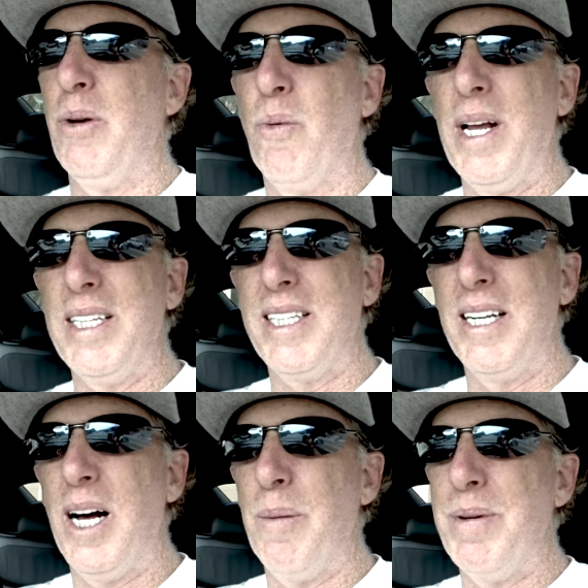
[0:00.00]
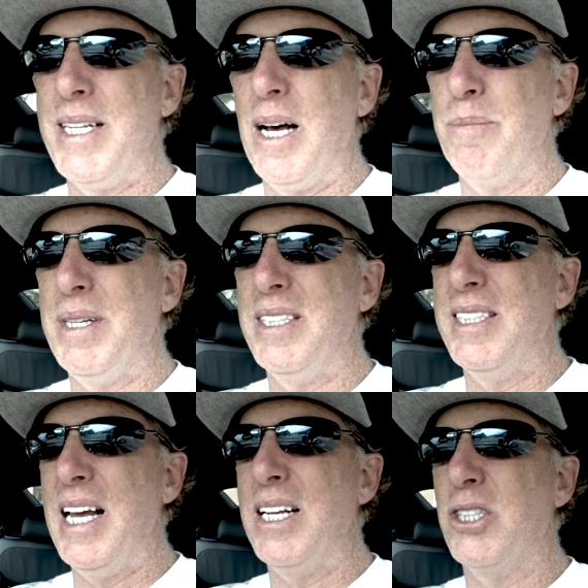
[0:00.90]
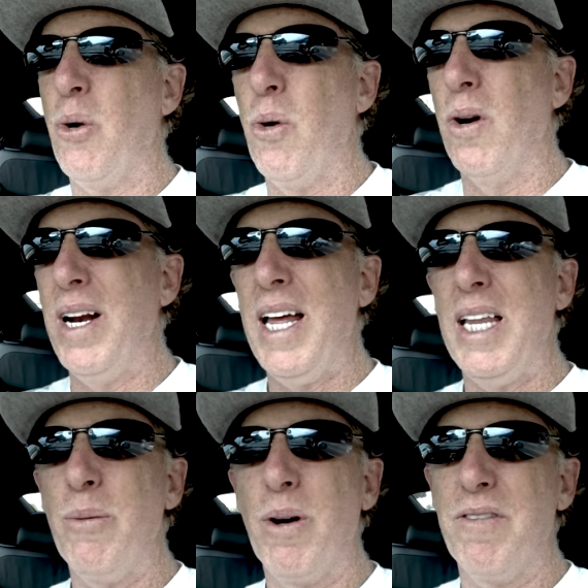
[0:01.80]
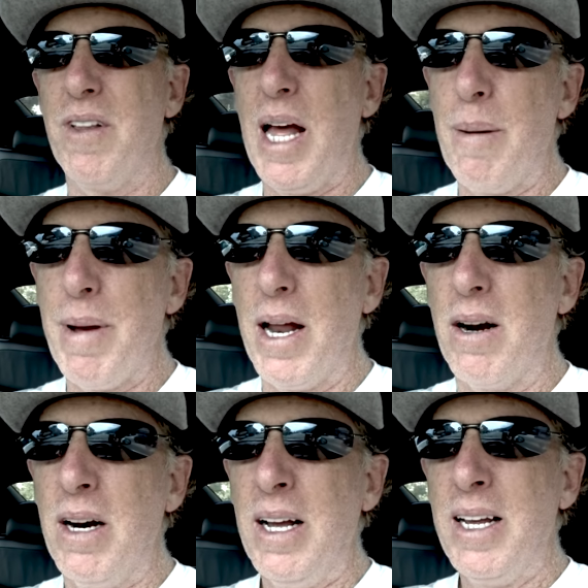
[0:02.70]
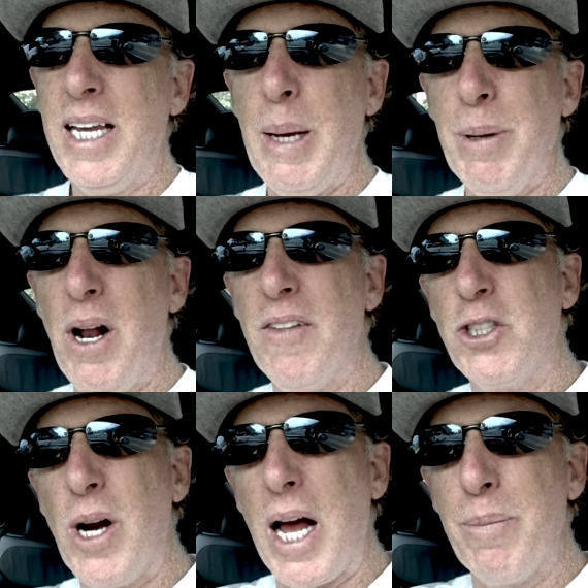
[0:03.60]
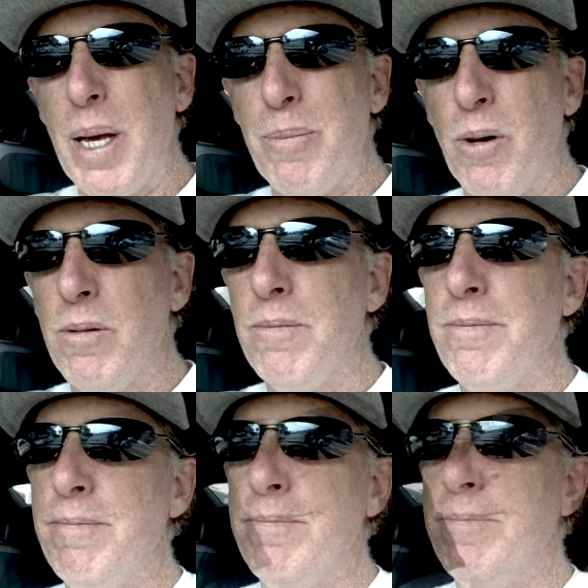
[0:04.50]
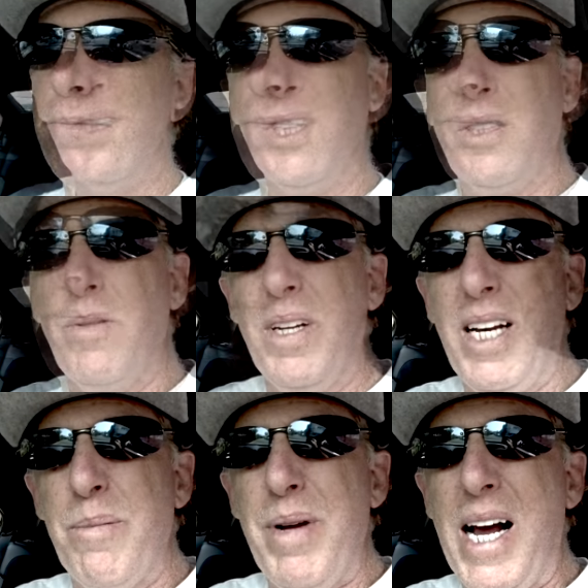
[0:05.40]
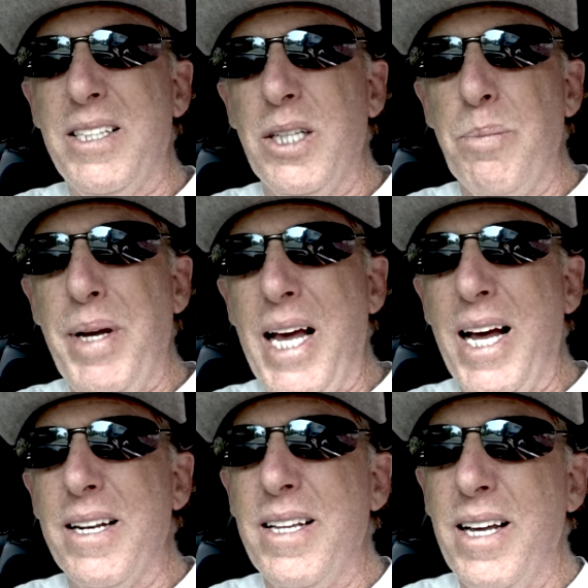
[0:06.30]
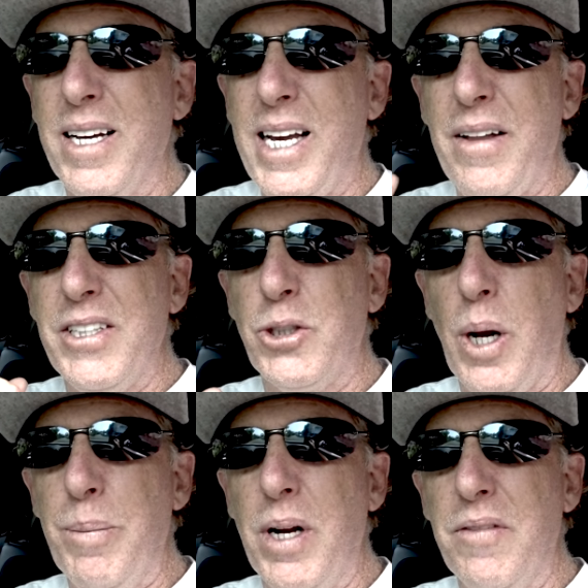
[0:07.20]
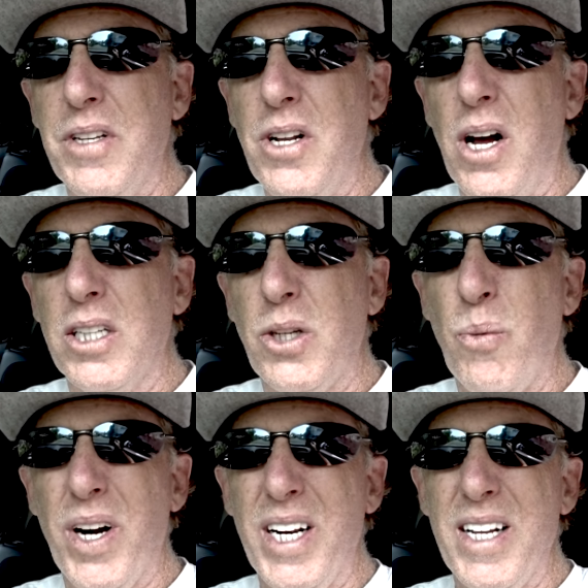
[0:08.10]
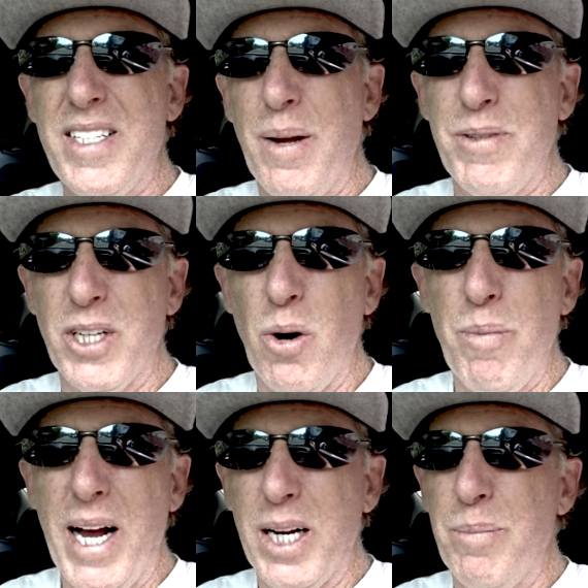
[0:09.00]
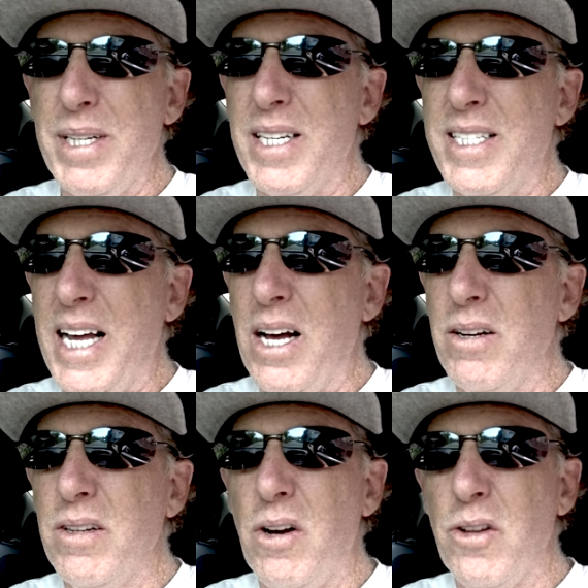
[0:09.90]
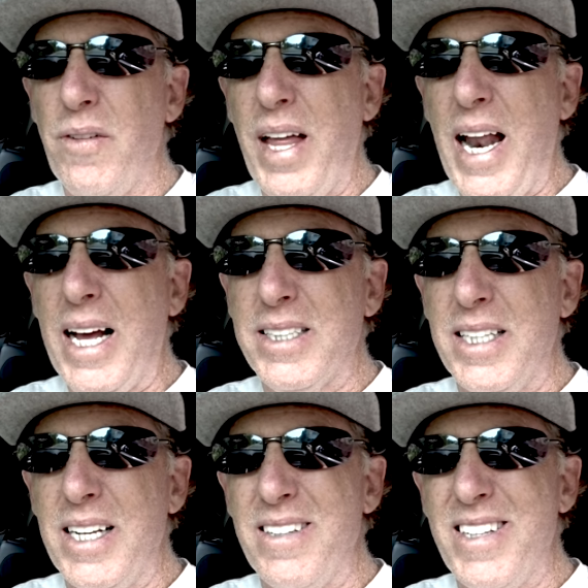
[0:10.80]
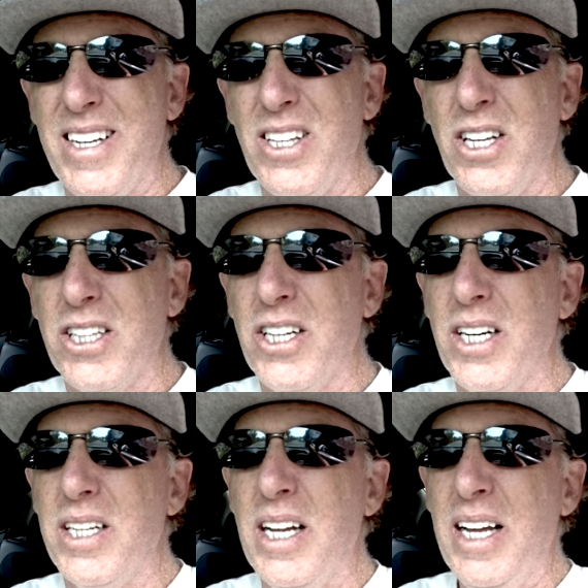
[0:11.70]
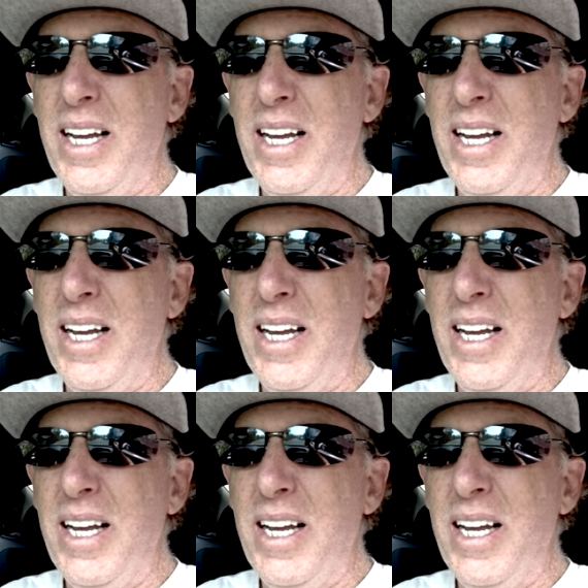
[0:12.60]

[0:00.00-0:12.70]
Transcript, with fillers: be racing up and down P C H or anywhere for that matter. Keep it on the track, people. We just got back to the pad. Uh, Kathy's dropping off the dogs and we're gonna attempt to go back up into town, although that accident didn't look good